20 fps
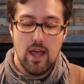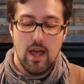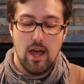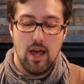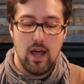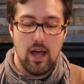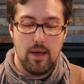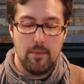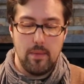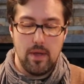
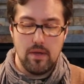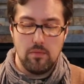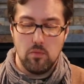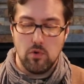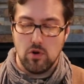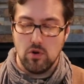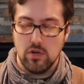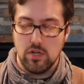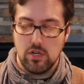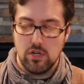And
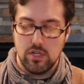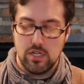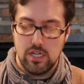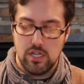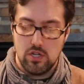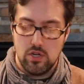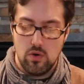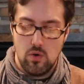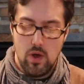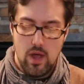we're going to
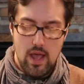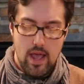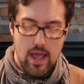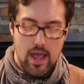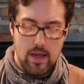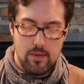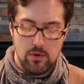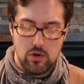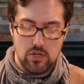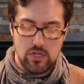continue,
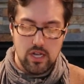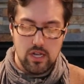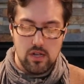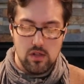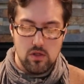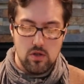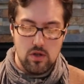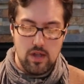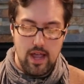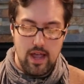and we're going to take a
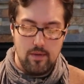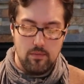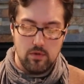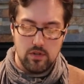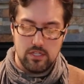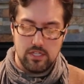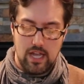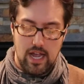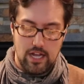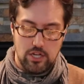look at
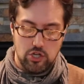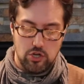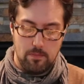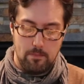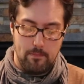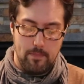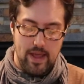what's at your